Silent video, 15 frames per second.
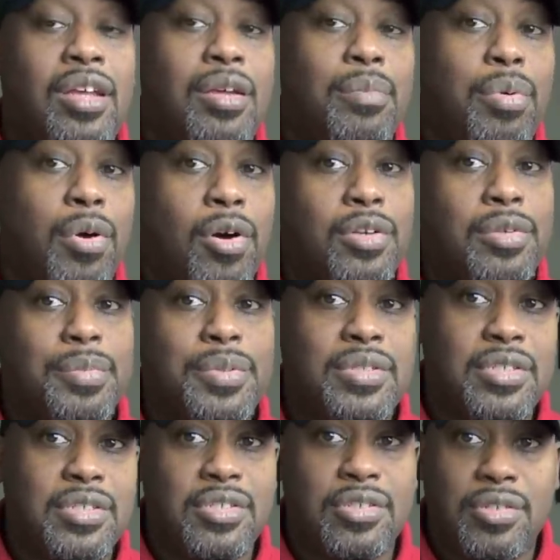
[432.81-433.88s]
And part of
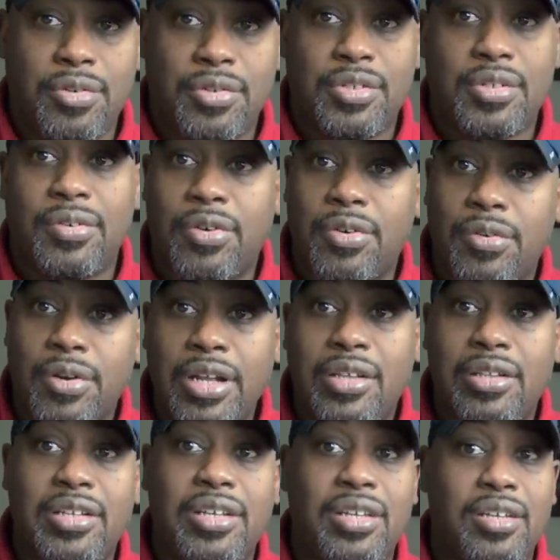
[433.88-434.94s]
positioning yourself
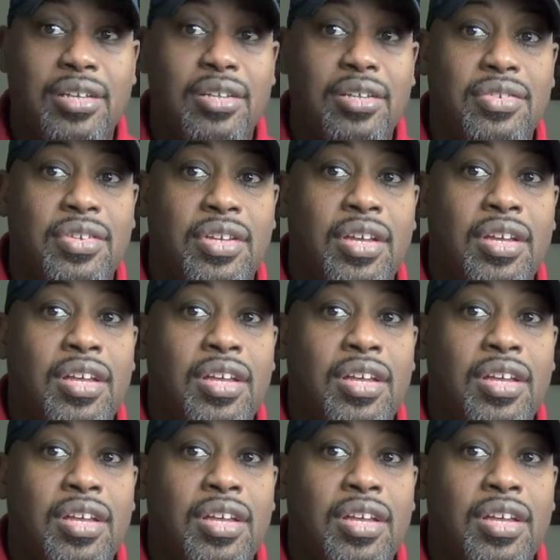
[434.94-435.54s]
correctly is